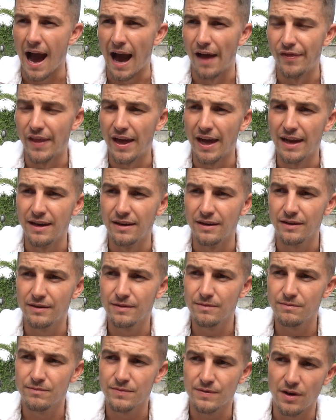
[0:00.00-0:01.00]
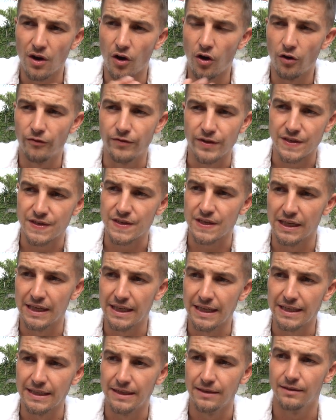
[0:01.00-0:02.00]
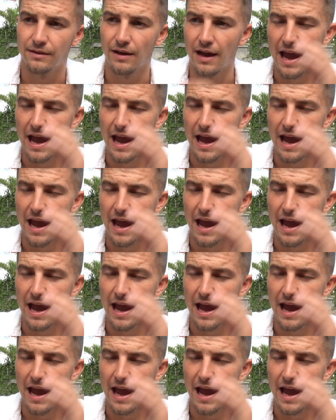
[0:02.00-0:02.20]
And then obviously